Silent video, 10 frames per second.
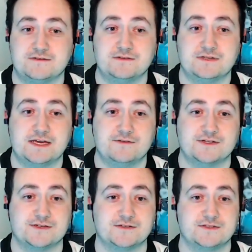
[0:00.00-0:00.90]
and kick
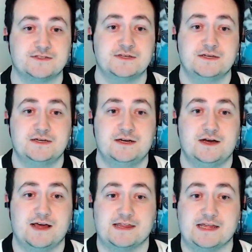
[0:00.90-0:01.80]
returns.
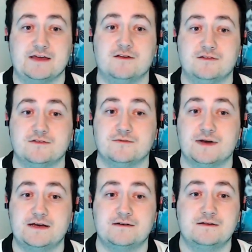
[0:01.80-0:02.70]
I think he could do
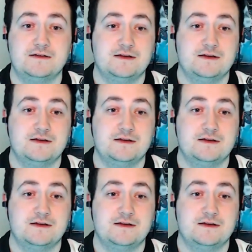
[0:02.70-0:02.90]
well.